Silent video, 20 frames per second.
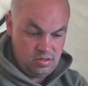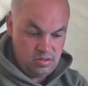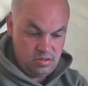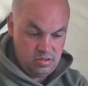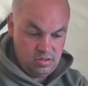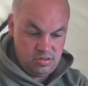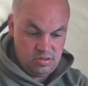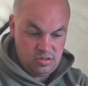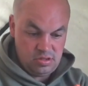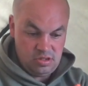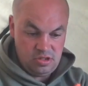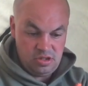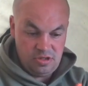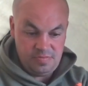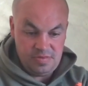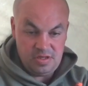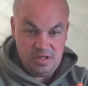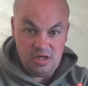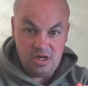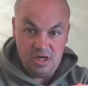So loop
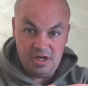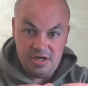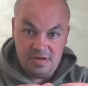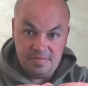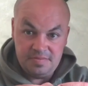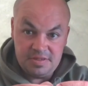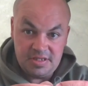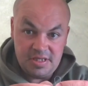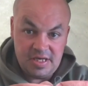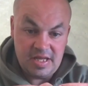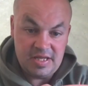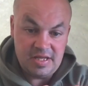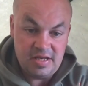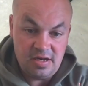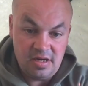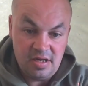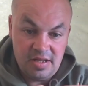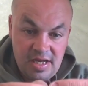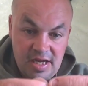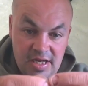the line up together
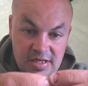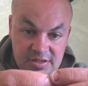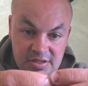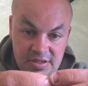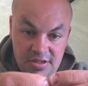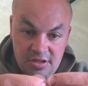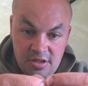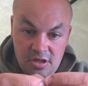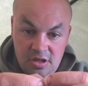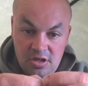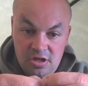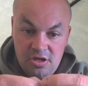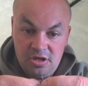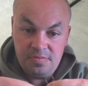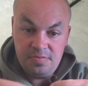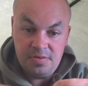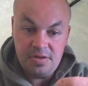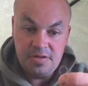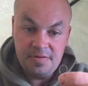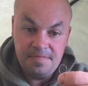like that. So you got a
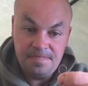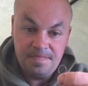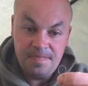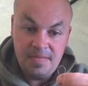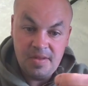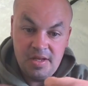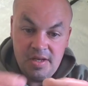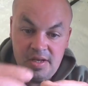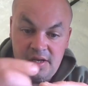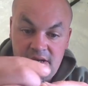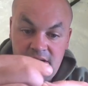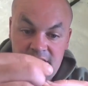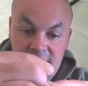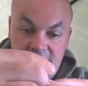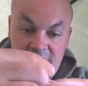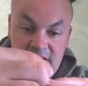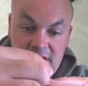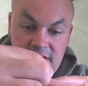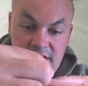loop, and then